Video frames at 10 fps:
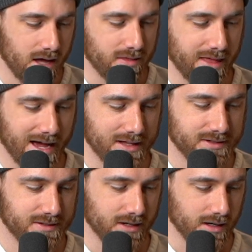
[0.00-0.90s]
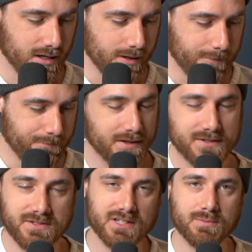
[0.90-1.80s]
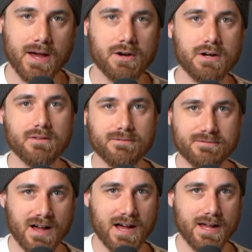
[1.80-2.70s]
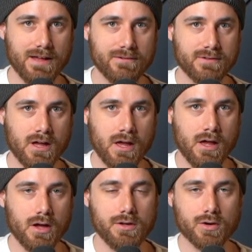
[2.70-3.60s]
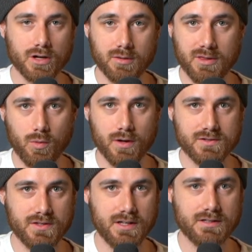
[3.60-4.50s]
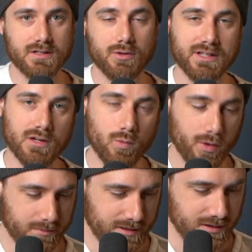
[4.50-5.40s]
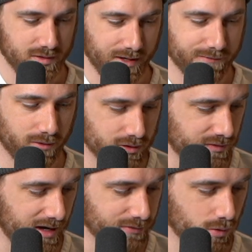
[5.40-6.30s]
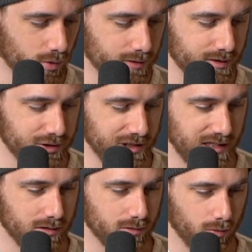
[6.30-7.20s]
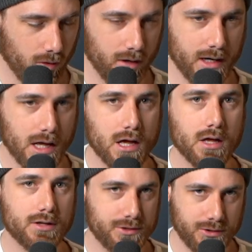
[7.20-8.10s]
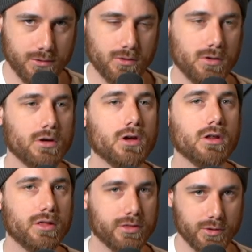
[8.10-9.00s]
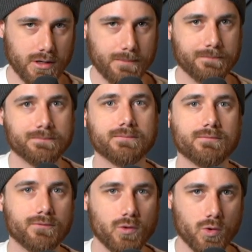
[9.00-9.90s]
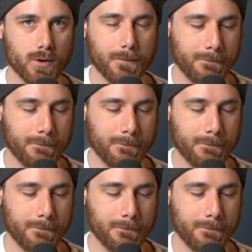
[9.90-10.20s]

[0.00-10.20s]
That's the 6 minor and the 5 are going to be the ones that only get 1 beat. So that first 5 chord, the G, 1, 2, 3, 4.